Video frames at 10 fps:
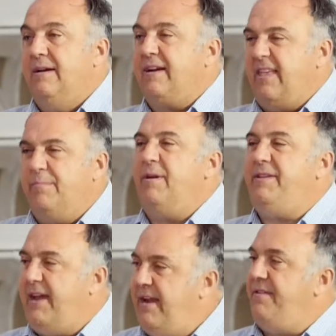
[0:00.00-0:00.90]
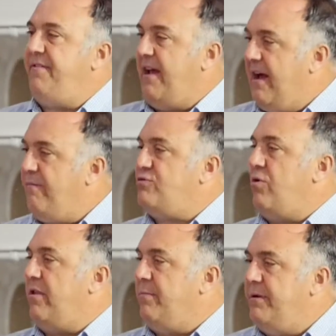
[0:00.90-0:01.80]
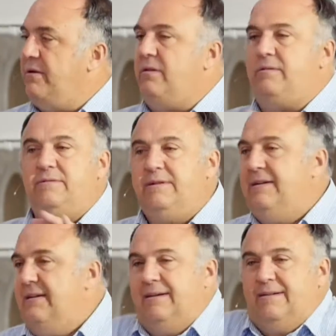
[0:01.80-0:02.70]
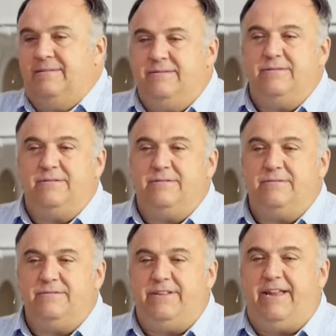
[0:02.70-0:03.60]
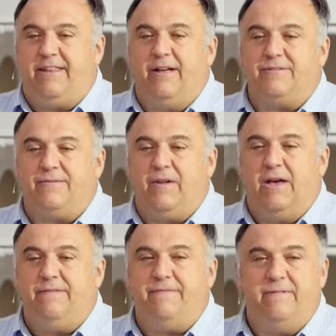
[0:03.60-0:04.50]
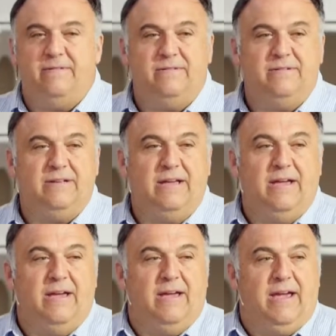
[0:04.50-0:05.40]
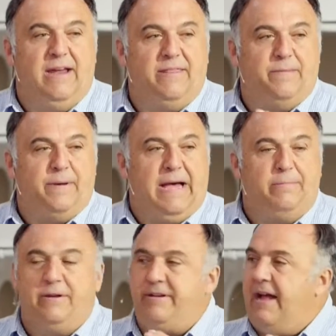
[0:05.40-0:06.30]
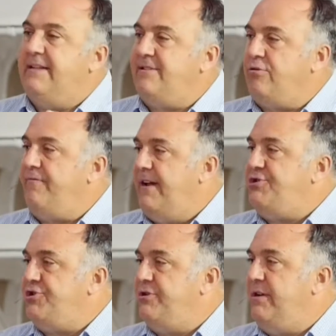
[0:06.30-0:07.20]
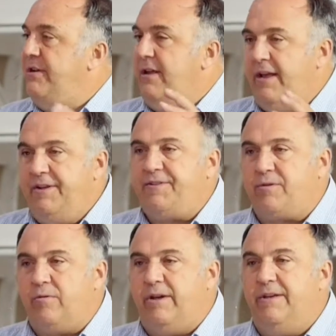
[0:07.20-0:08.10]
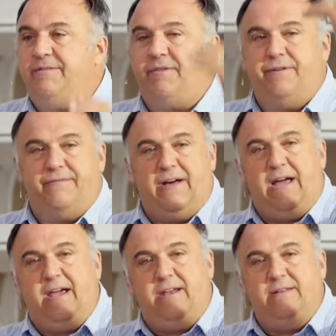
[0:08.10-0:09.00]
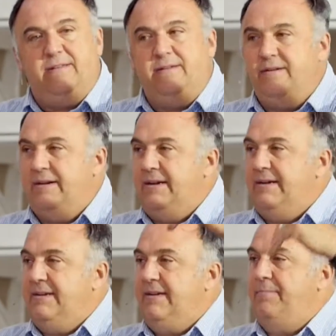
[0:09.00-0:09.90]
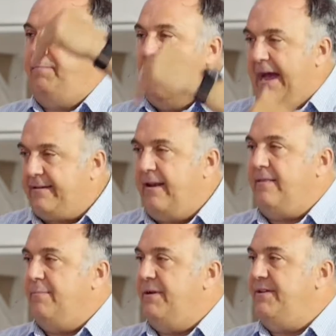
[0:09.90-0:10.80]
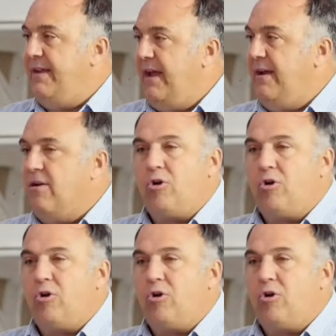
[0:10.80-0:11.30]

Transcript: Okay, the mundane is the average run-of-the-mill details of life. And in the Bible, and God's intervention in history is the divine impacting the mundane.